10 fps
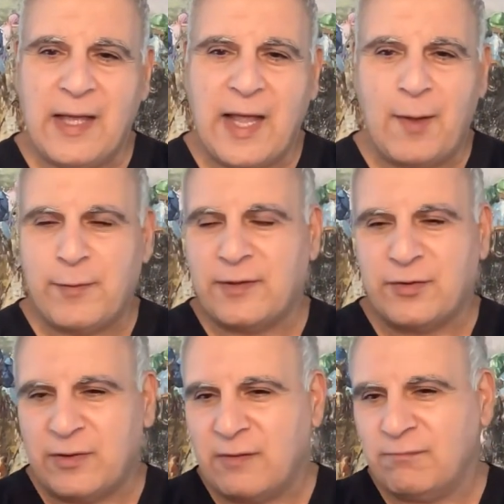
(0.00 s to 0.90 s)
I mean,
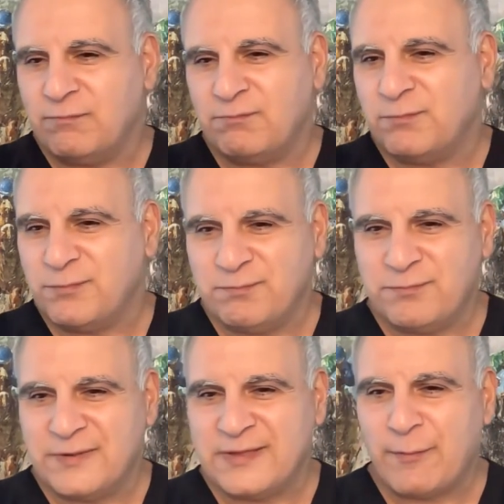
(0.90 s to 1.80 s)
to
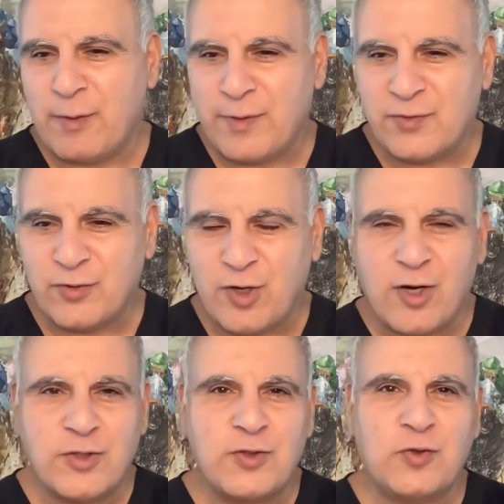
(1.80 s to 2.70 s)
send my best
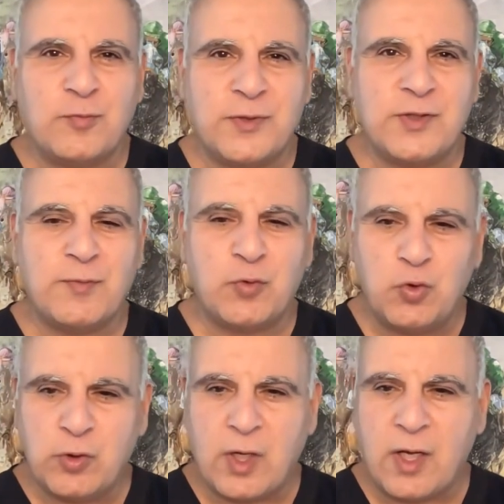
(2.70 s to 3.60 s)
regards to Bishop
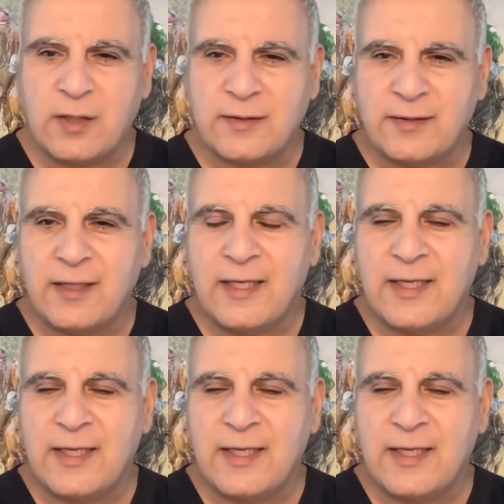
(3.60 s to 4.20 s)
Uda and